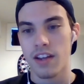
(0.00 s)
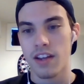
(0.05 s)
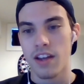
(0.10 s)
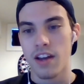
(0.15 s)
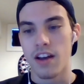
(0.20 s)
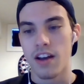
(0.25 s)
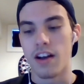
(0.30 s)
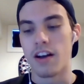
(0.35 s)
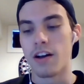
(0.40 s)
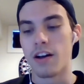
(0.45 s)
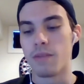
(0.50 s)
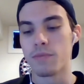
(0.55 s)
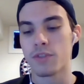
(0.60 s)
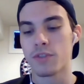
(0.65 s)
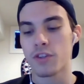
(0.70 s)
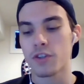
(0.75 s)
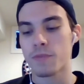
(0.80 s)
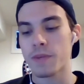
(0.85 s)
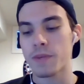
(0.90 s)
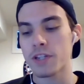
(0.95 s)

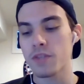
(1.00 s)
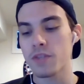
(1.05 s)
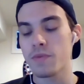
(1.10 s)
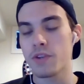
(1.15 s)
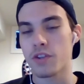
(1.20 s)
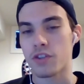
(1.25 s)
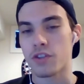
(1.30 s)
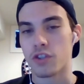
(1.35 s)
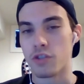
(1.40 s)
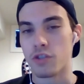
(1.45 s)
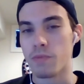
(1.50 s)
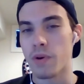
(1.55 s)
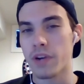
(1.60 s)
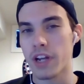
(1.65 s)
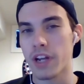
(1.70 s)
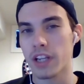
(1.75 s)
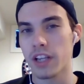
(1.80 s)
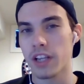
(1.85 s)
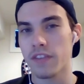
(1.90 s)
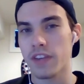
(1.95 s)
So especially when you're sumo
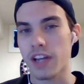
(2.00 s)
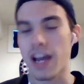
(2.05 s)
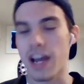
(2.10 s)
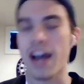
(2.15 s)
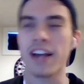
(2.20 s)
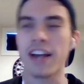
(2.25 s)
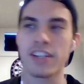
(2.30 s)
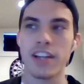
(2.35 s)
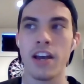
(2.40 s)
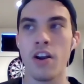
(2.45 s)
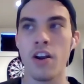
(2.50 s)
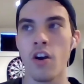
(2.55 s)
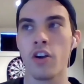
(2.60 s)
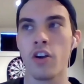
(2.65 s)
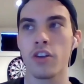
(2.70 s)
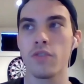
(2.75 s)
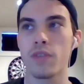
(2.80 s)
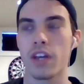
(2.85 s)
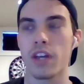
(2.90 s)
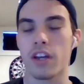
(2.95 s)
deadlifting, actually, I'd
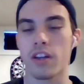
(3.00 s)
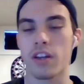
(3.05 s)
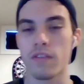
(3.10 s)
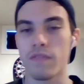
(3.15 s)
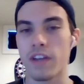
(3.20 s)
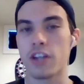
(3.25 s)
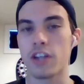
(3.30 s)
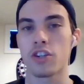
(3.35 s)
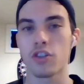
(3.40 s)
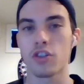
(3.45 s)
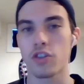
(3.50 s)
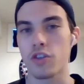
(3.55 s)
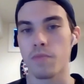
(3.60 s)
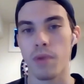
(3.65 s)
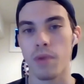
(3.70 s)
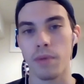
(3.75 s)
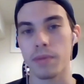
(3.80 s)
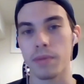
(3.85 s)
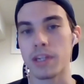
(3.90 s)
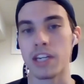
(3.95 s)
argue that conventionally you
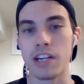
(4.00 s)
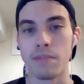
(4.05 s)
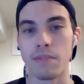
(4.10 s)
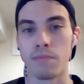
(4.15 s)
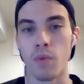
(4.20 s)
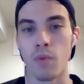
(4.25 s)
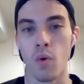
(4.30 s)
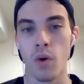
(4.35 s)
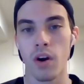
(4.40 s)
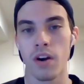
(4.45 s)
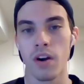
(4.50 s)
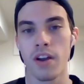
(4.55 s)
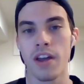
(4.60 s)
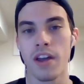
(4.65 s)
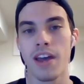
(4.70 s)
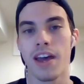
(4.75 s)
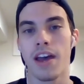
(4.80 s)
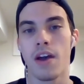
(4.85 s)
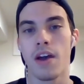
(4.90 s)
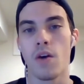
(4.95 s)
probably need it more.
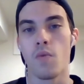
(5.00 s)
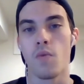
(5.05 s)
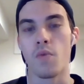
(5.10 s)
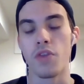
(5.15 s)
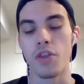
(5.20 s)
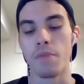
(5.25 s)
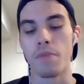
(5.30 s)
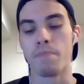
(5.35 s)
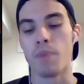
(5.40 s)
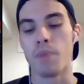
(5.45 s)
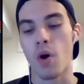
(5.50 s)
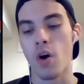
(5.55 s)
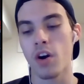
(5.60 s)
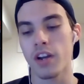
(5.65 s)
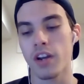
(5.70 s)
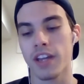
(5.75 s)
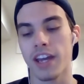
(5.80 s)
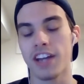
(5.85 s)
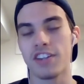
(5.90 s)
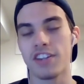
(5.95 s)
When the bar
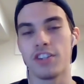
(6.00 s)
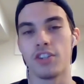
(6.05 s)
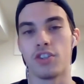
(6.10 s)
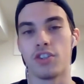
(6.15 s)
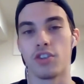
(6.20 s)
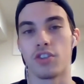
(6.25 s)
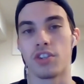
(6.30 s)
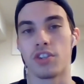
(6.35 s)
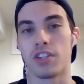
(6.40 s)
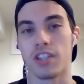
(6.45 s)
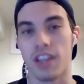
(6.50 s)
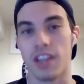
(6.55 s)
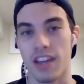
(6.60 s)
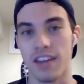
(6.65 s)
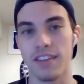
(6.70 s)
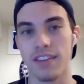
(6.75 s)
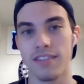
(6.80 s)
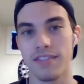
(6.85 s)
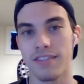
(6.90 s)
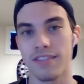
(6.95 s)
catches your
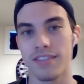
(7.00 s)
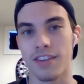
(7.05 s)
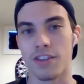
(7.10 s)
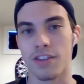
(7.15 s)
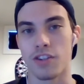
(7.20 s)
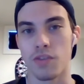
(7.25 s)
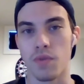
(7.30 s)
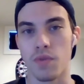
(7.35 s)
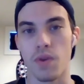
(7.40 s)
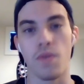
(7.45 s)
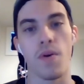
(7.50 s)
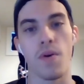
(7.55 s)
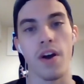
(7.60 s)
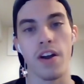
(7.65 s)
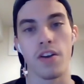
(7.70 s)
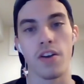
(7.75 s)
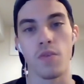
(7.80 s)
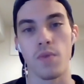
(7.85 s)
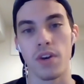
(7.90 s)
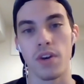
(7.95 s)
skin, because you're
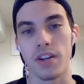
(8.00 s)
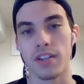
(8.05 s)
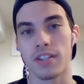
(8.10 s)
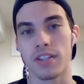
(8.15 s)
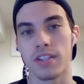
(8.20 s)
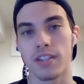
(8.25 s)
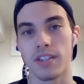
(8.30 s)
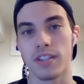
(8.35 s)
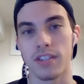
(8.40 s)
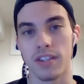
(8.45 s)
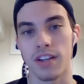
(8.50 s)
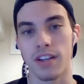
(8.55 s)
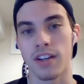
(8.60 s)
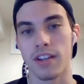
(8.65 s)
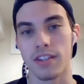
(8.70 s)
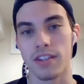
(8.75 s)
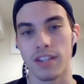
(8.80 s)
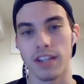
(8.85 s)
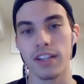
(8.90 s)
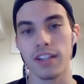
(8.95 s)
required to wear
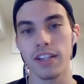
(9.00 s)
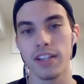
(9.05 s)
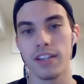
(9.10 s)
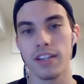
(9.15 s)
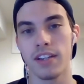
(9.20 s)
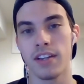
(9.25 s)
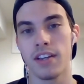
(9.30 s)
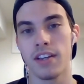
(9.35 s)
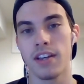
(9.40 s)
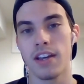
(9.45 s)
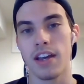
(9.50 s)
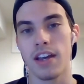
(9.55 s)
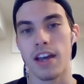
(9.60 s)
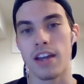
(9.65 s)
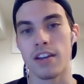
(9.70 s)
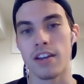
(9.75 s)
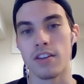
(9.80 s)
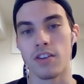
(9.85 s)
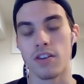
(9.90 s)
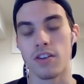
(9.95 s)
a singlet,
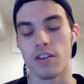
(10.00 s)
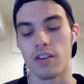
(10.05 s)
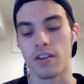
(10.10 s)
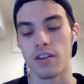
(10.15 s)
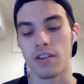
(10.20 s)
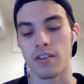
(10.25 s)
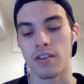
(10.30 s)
and your